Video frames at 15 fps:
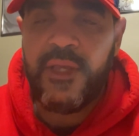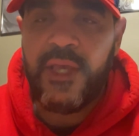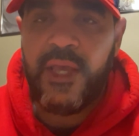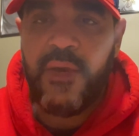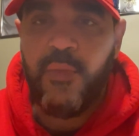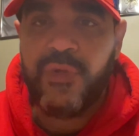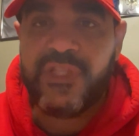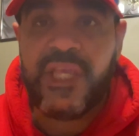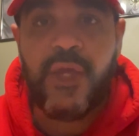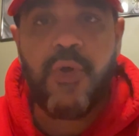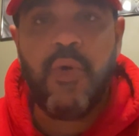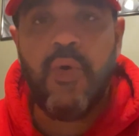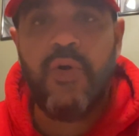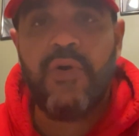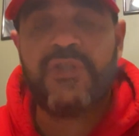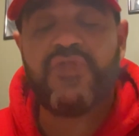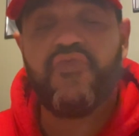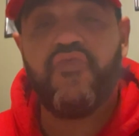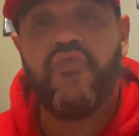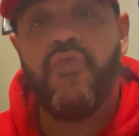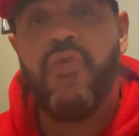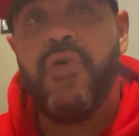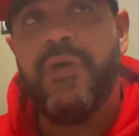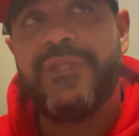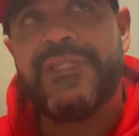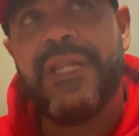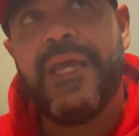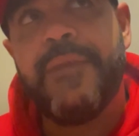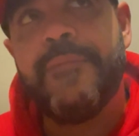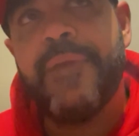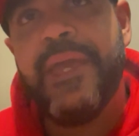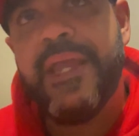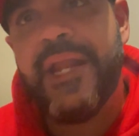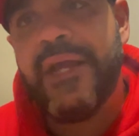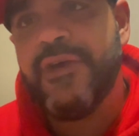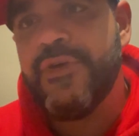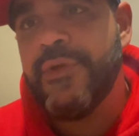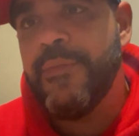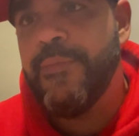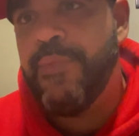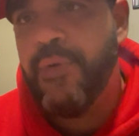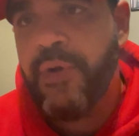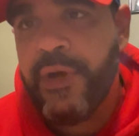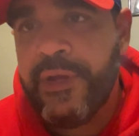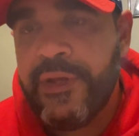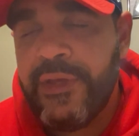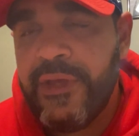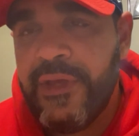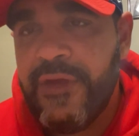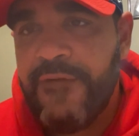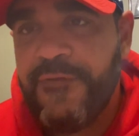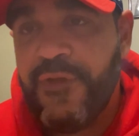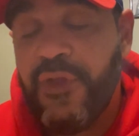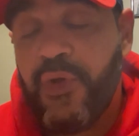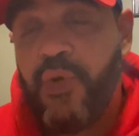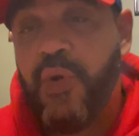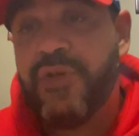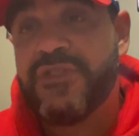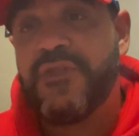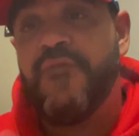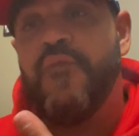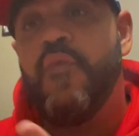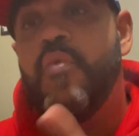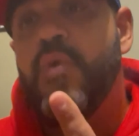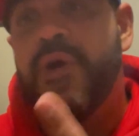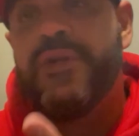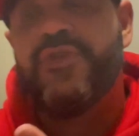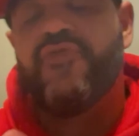and what they cost raw. It's like, man, I could have bought, for the cost of one